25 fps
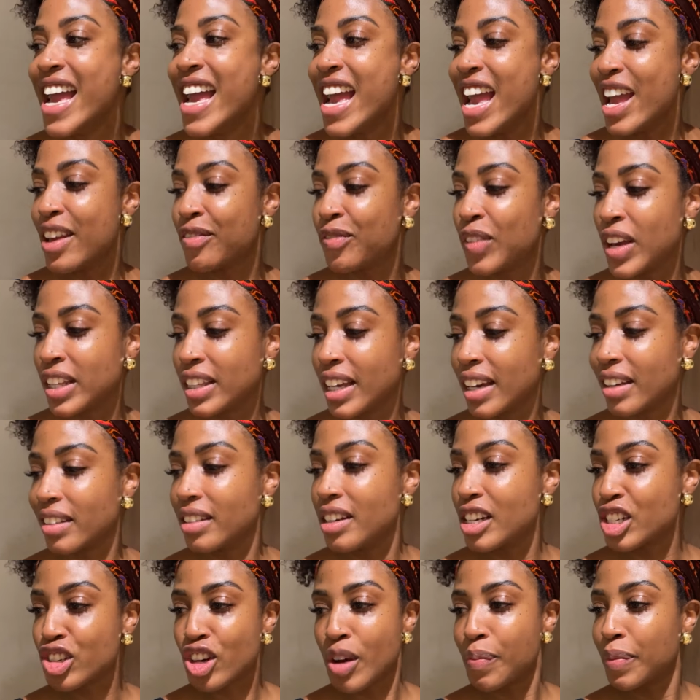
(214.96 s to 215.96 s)
it felt like a
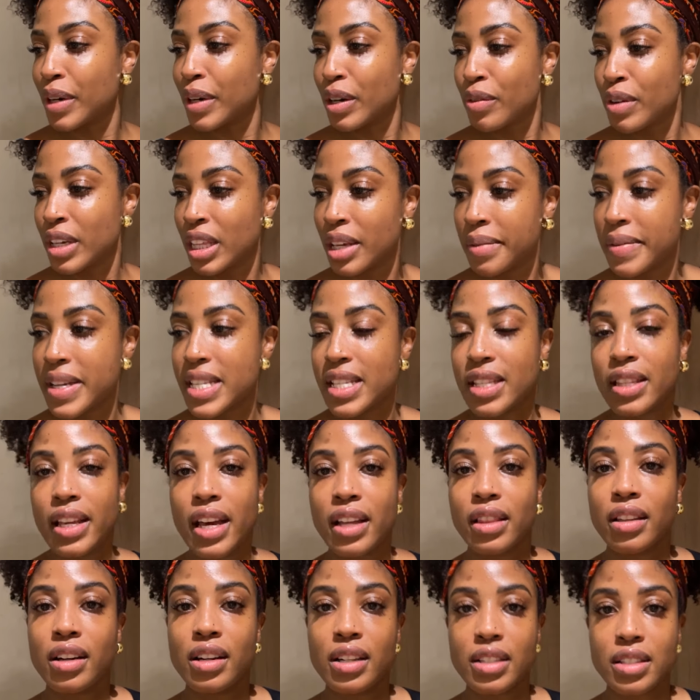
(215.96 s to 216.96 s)
long trip, but it really wasn't
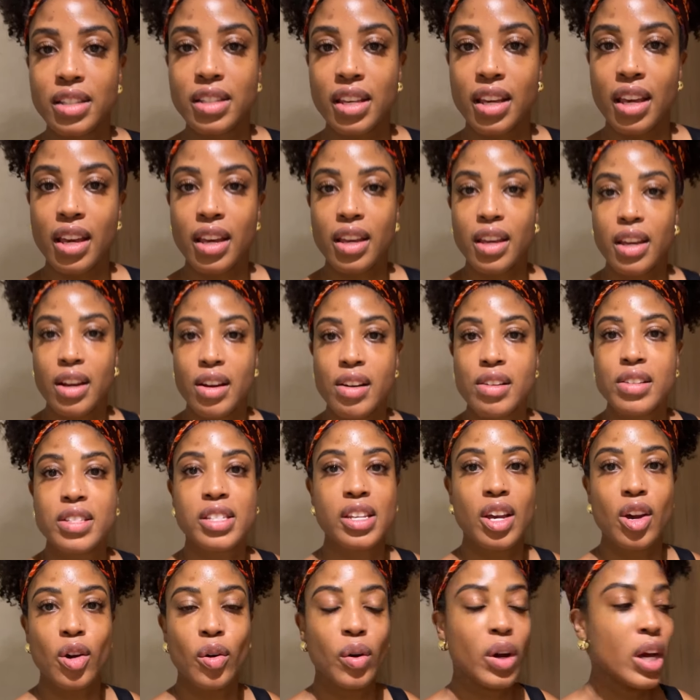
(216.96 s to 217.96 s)
that long to get here.
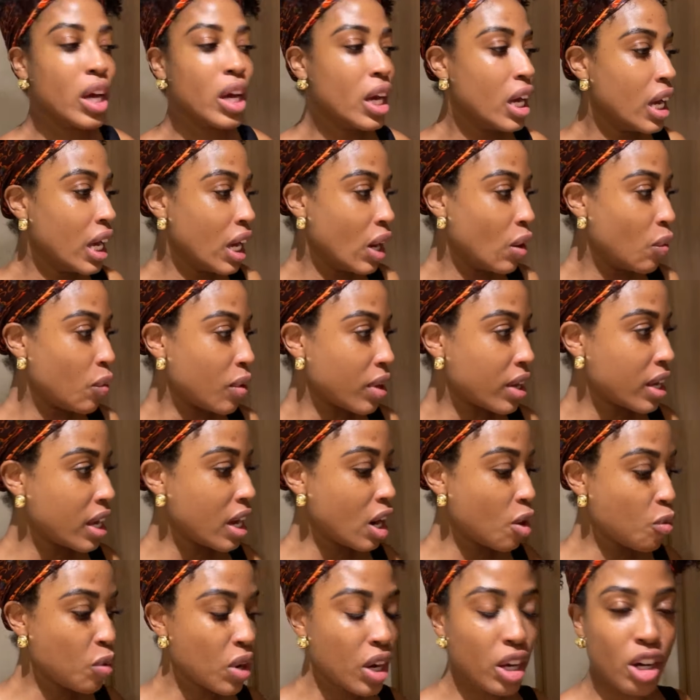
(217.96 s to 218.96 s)
So we're
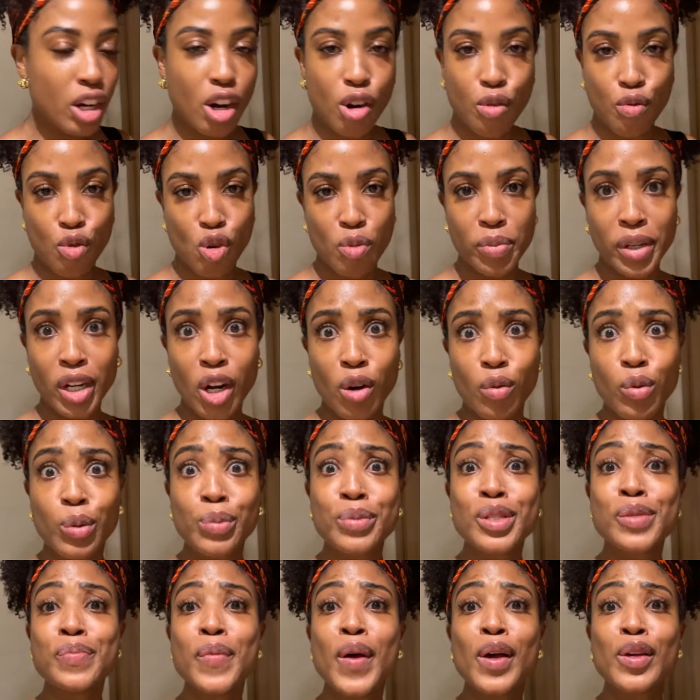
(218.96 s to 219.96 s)
here, we're in our room, and our room
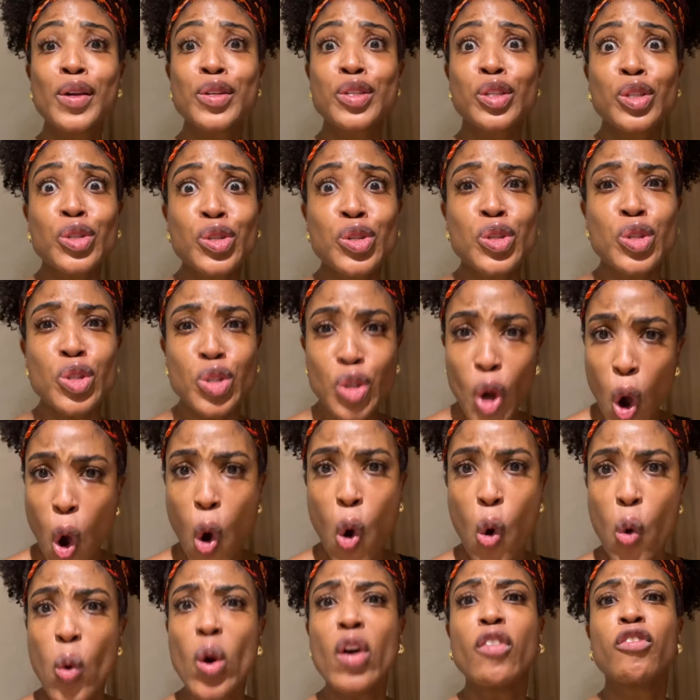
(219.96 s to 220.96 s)
smells
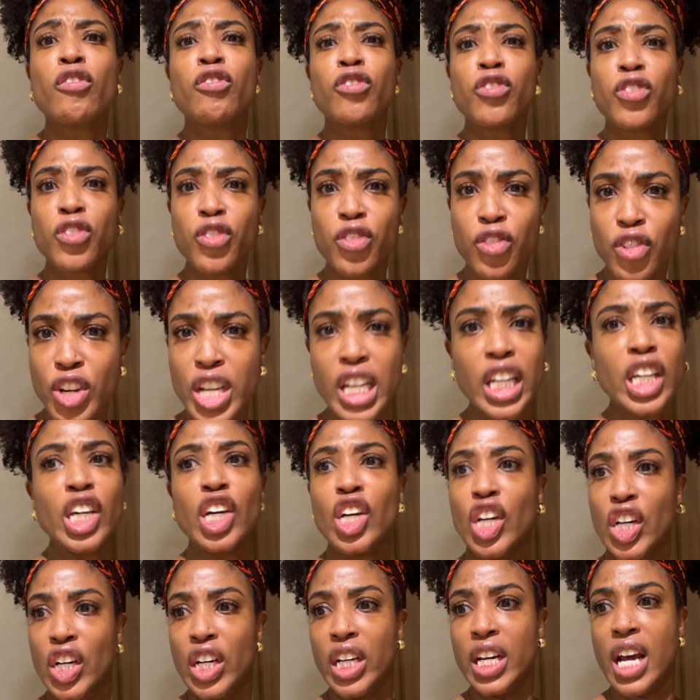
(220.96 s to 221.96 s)
so freaking
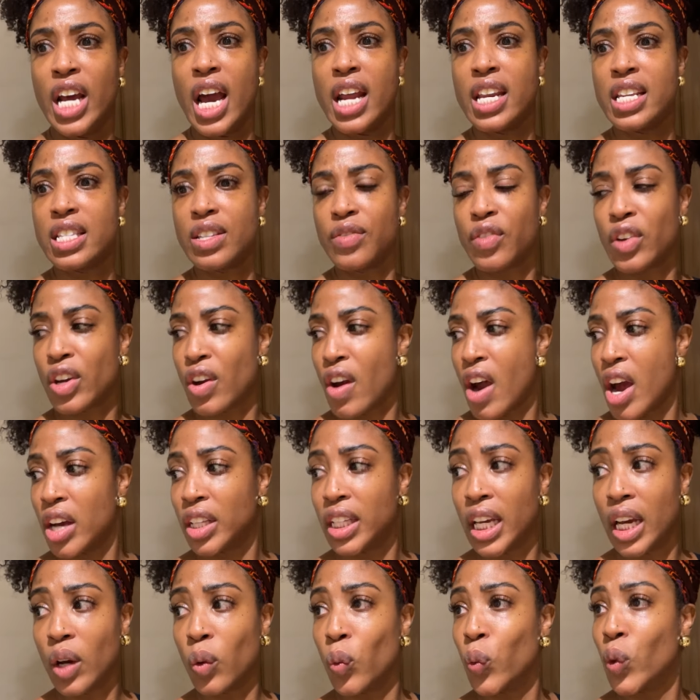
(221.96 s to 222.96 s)
good. I need to figure out
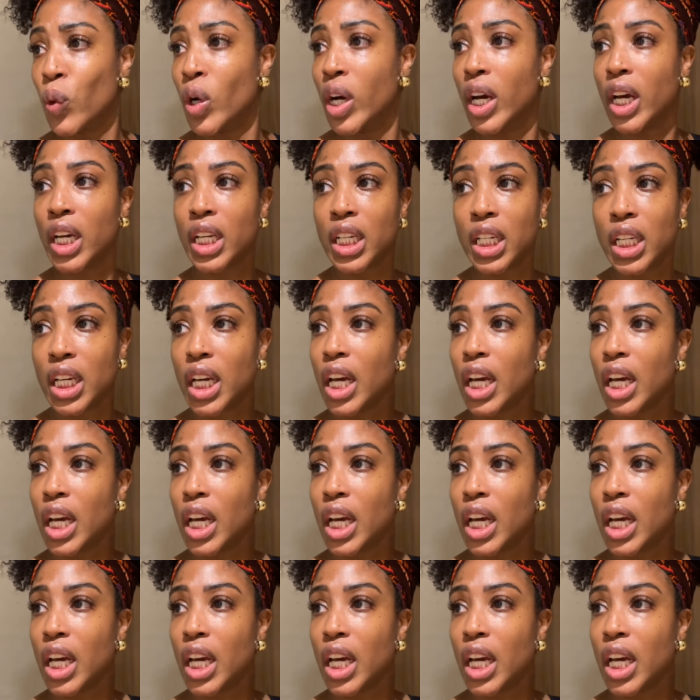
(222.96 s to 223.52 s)
like what